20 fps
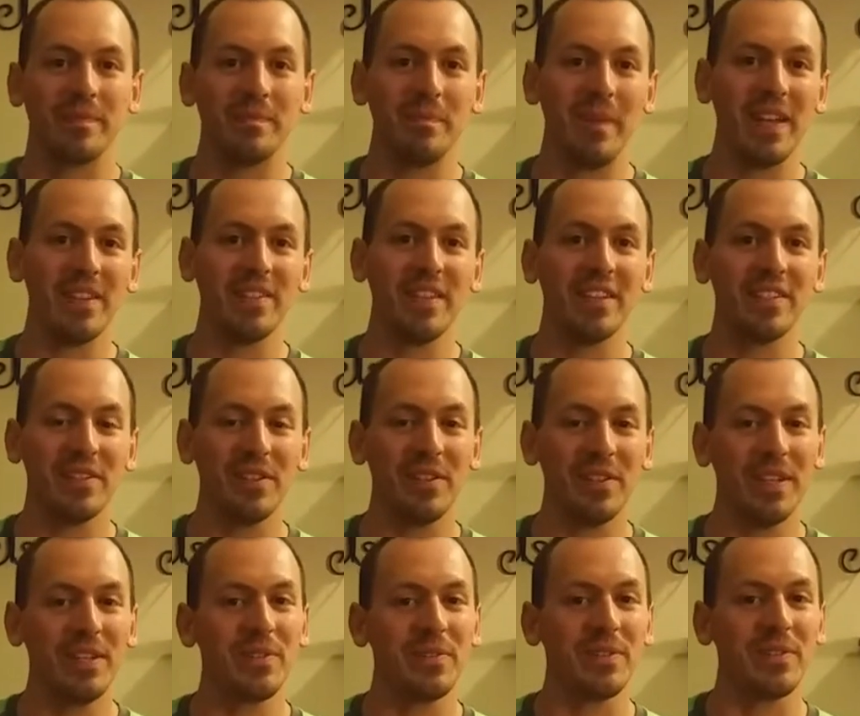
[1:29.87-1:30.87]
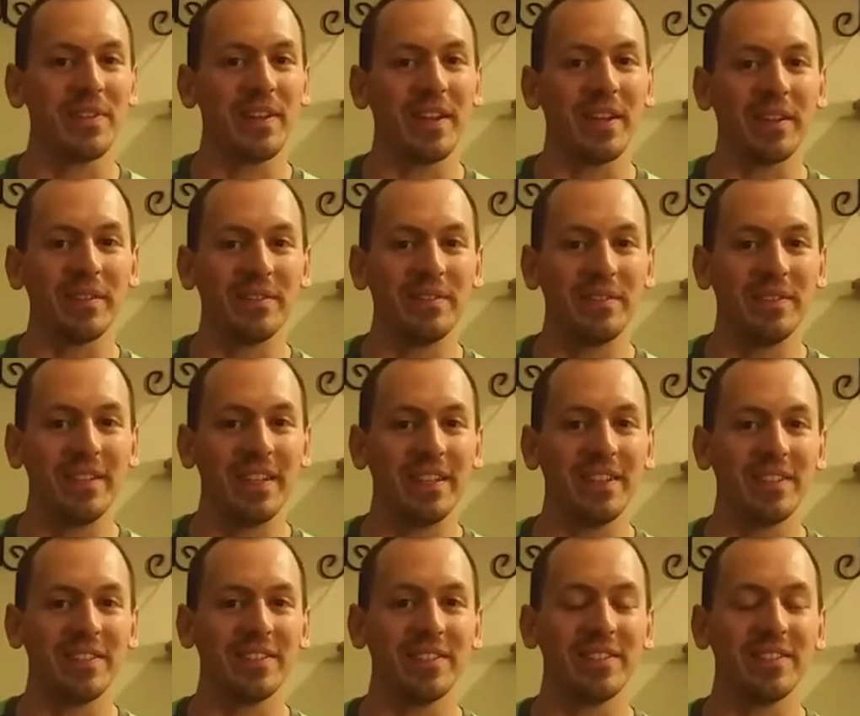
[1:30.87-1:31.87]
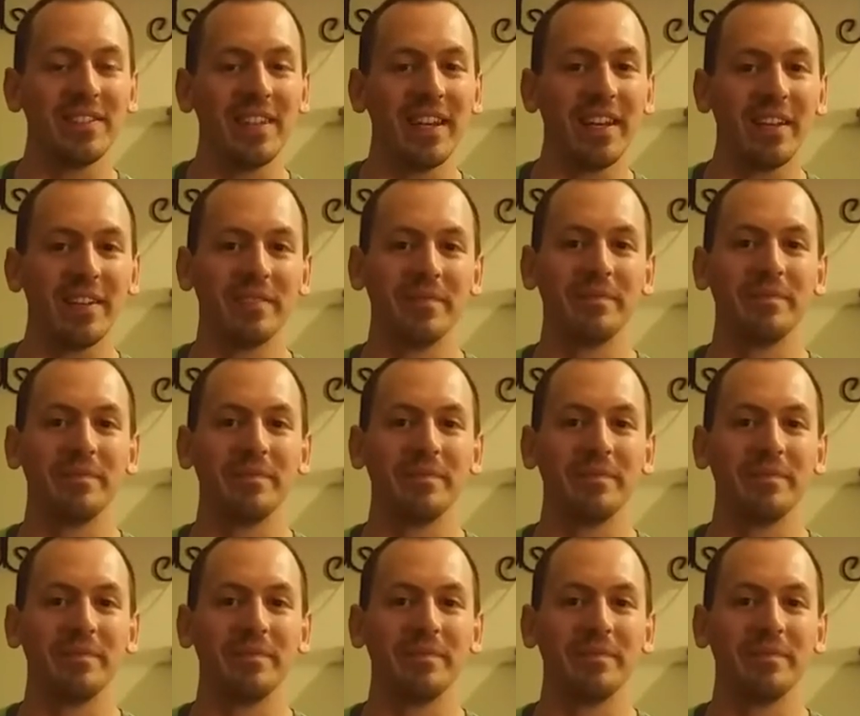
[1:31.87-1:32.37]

makes things a little interesting, needless to say.